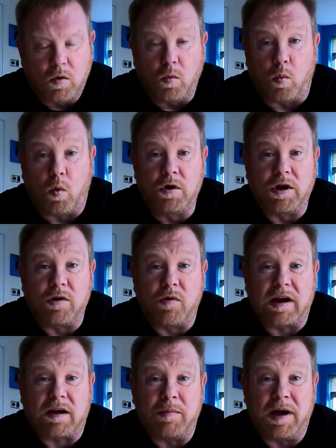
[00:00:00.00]
would I
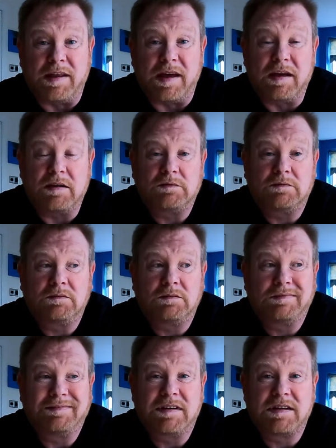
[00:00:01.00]
recommend it?
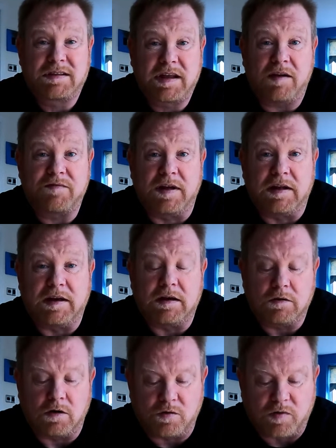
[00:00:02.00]
Definitely,
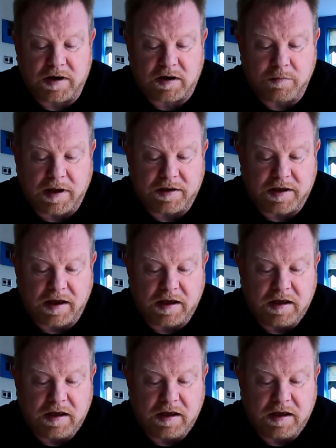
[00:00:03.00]
I'd recommend it.